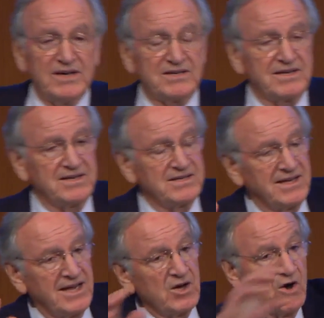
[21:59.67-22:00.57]
It's
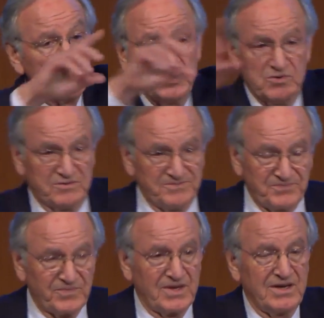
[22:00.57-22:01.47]
a cartoon.
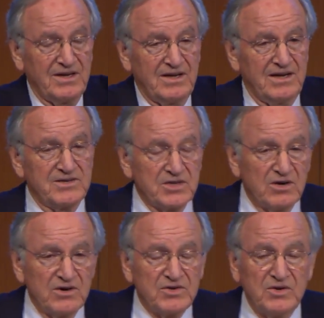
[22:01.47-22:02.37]
It's a
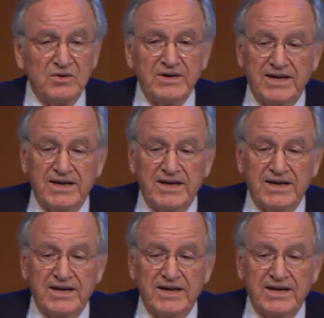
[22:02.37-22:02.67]
cartoon,